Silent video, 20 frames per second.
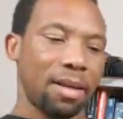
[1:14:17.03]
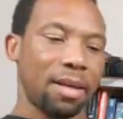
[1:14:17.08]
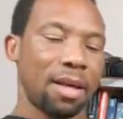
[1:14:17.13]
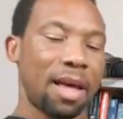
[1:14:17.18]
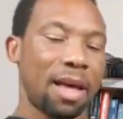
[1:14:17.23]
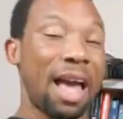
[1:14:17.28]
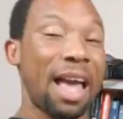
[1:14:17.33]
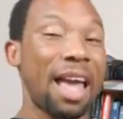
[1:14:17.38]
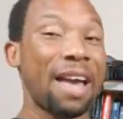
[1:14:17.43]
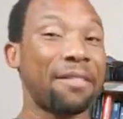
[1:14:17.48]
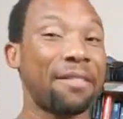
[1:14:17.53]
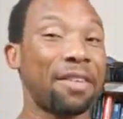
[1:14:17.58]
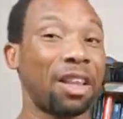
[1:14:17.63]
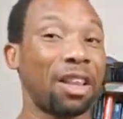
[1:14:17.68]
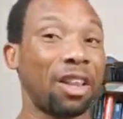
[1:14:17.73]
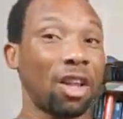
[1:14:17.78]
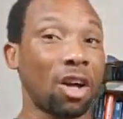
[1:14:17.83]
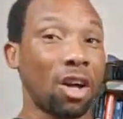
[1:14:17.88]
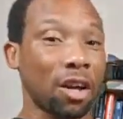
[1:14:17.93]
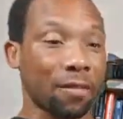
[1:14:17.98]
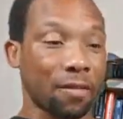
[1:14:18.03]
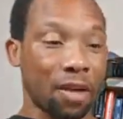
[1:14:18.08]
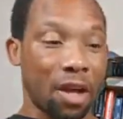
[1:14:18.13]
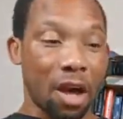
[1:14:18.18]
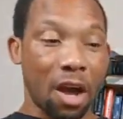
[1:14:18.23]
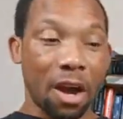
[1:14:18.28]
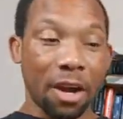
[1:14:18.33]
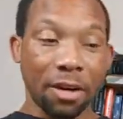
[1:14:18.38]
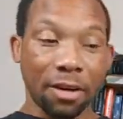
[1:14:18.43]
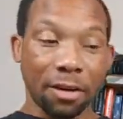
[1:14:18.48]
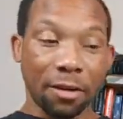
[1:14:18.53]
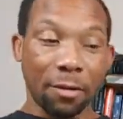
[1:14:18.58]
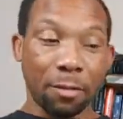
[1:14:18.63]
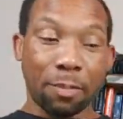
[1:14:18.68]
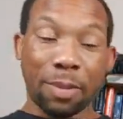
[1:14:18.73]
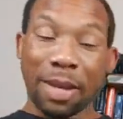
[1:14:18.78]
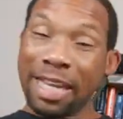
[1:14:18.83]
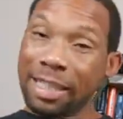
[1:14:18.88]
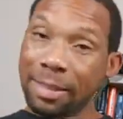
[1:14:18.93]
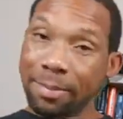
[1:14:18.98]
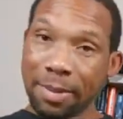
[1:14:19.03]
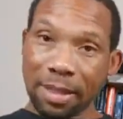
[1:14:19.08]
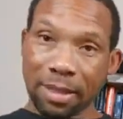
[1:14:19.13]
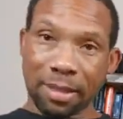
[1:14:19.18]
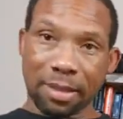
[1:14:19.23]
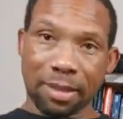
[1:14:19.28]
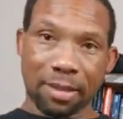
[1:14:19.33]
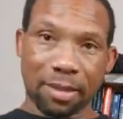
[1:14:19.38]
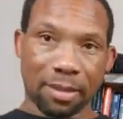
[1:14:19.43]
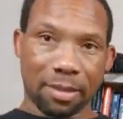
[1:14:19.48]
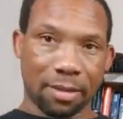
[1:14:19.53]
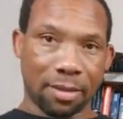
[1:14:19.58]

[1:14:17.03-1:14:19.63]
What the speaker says: I have a lot of cardinal placements,